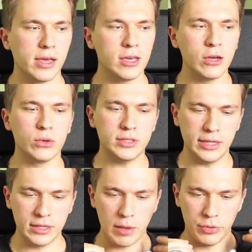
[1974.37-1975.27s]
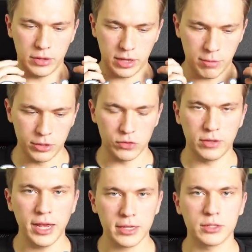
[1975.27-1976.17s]
he goes in depth on like a bunch of
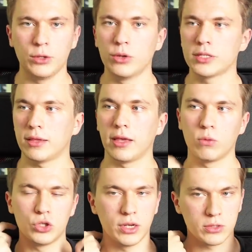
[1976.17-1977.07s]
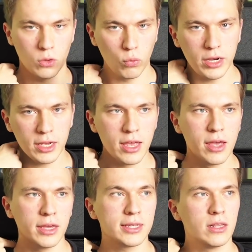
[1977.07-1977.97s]
decks. He looks at like which decks are winning.
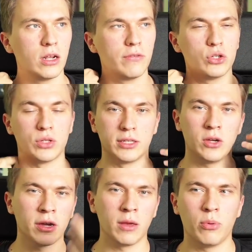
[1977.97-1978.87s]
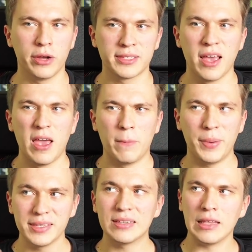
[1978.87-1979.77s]
He has a lot of interesting talking points.
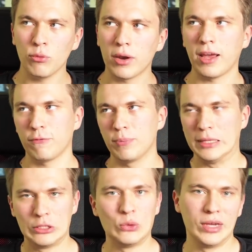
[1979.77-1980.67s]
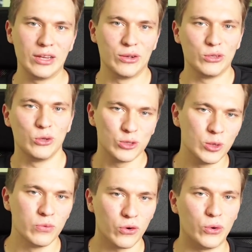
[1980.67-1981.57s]
Basically what I've been doing on
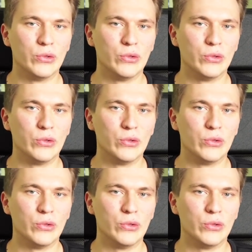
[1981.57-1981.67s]
YouTube for all